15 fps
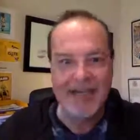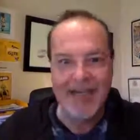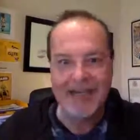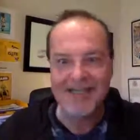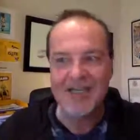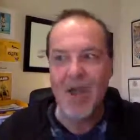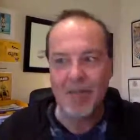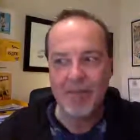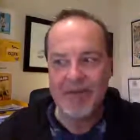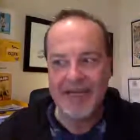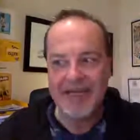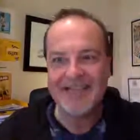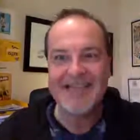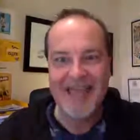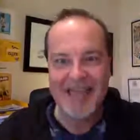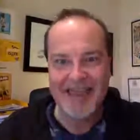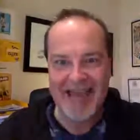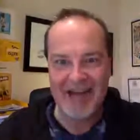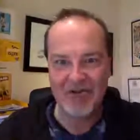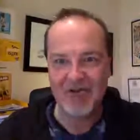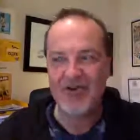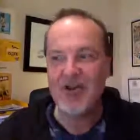Yes, please,
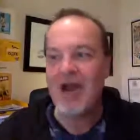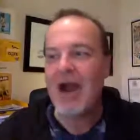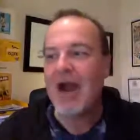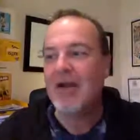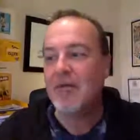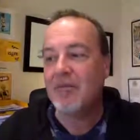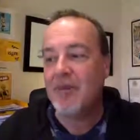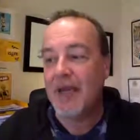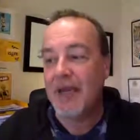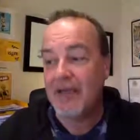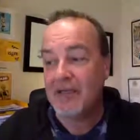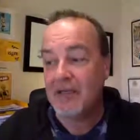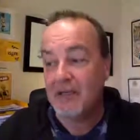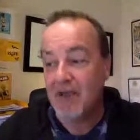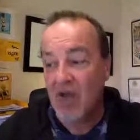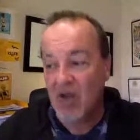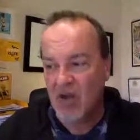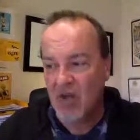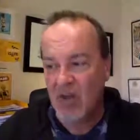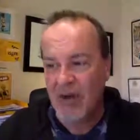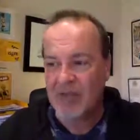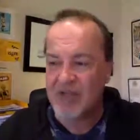thank you, I replied,
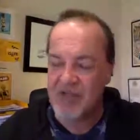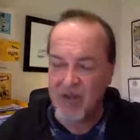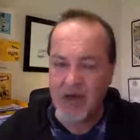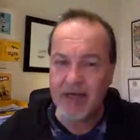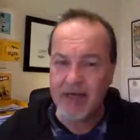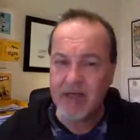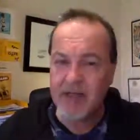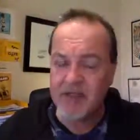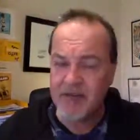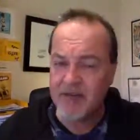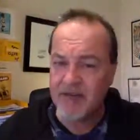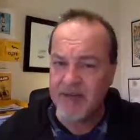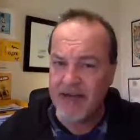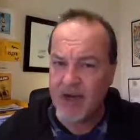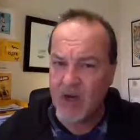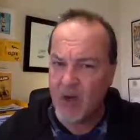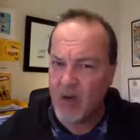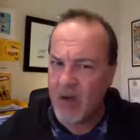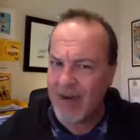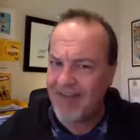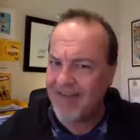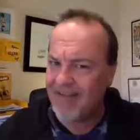although I was starting to feel
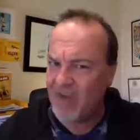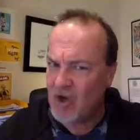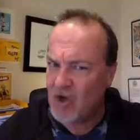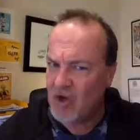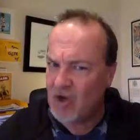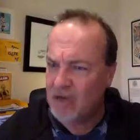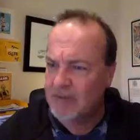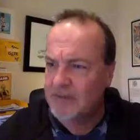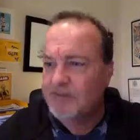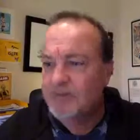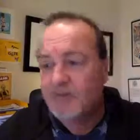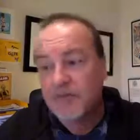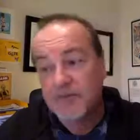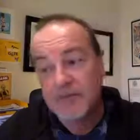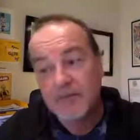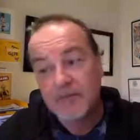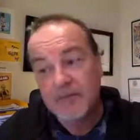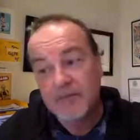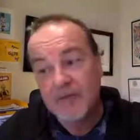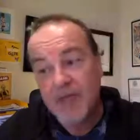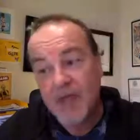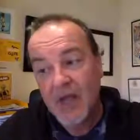quite full.
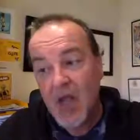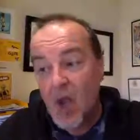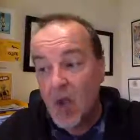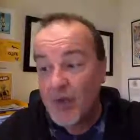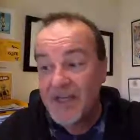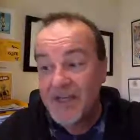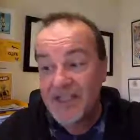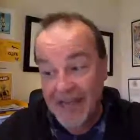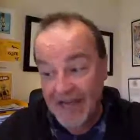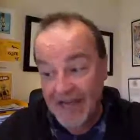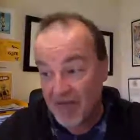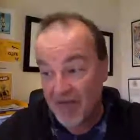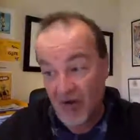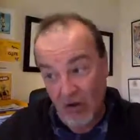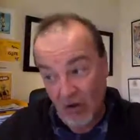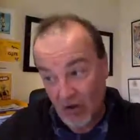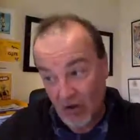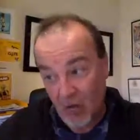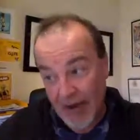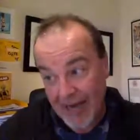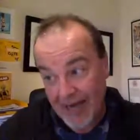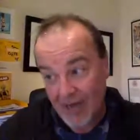We chatted for another
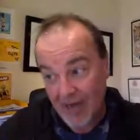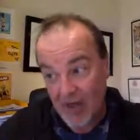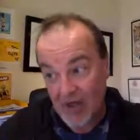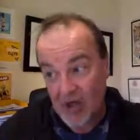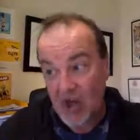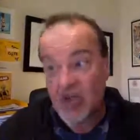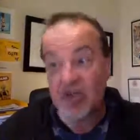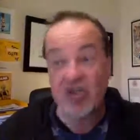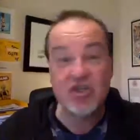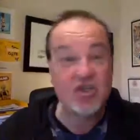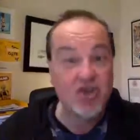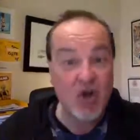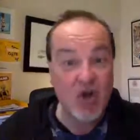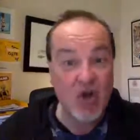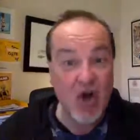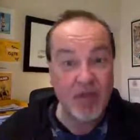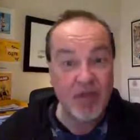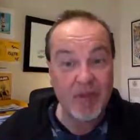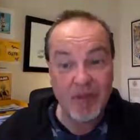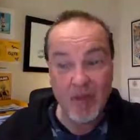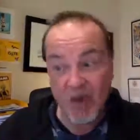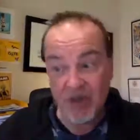while about the school
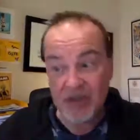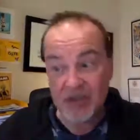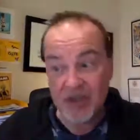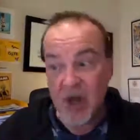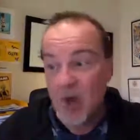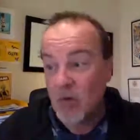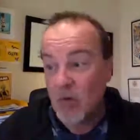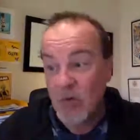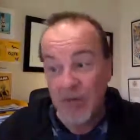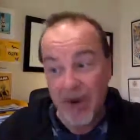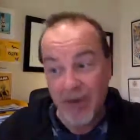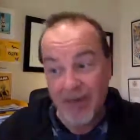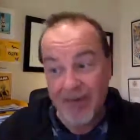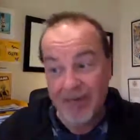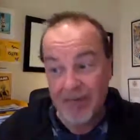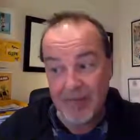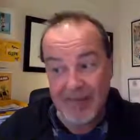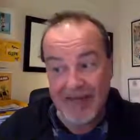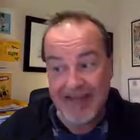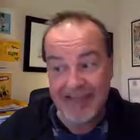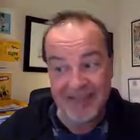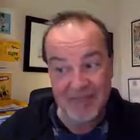up the mountain where Mummy had
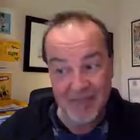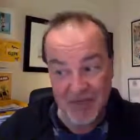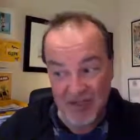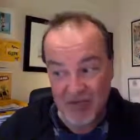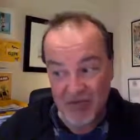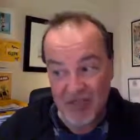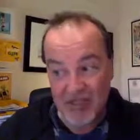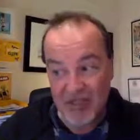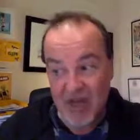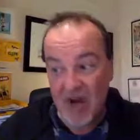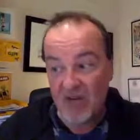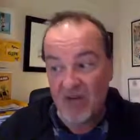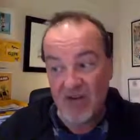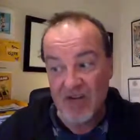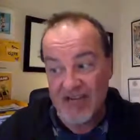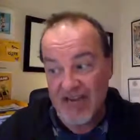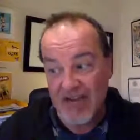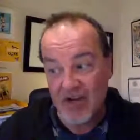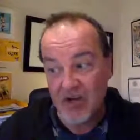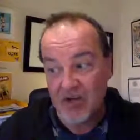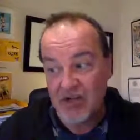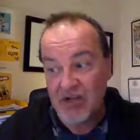been his mistress for
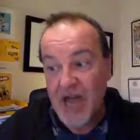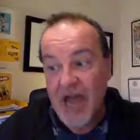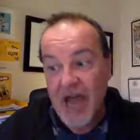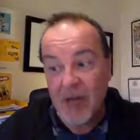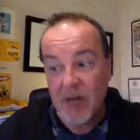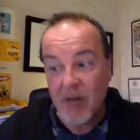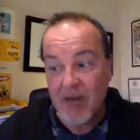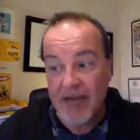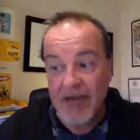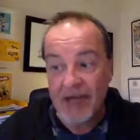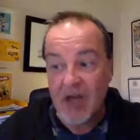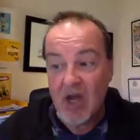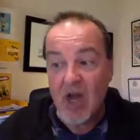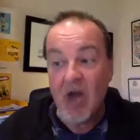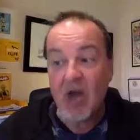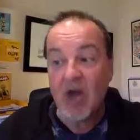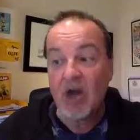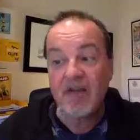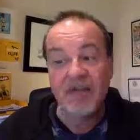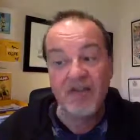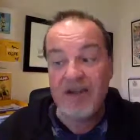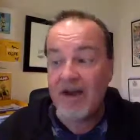years and where they had
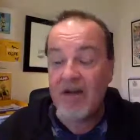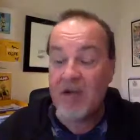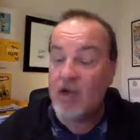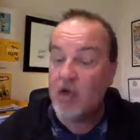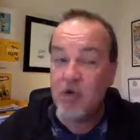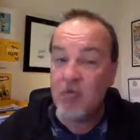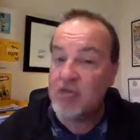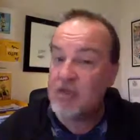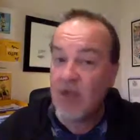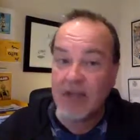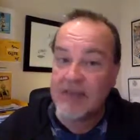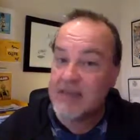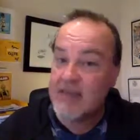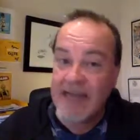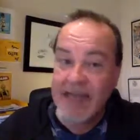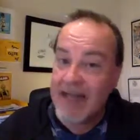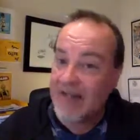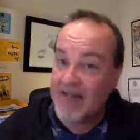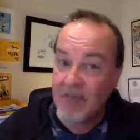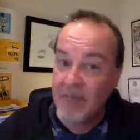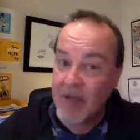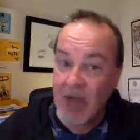got very good results in the
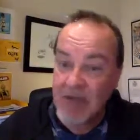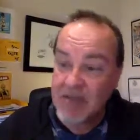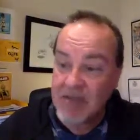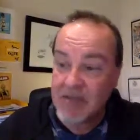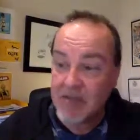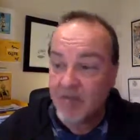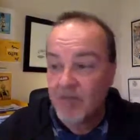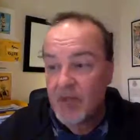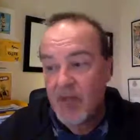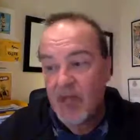11 plus.